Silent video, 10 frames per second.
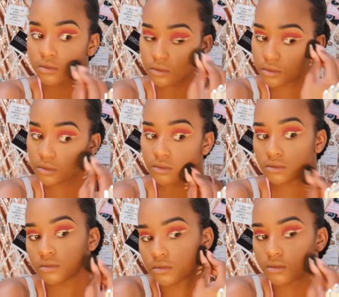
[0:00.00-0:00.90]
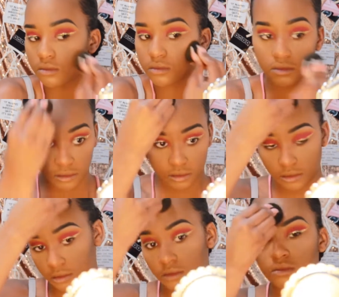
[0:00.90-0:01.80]

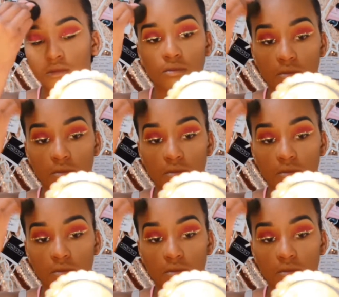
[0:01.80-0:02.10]
No one is speaking in this clip.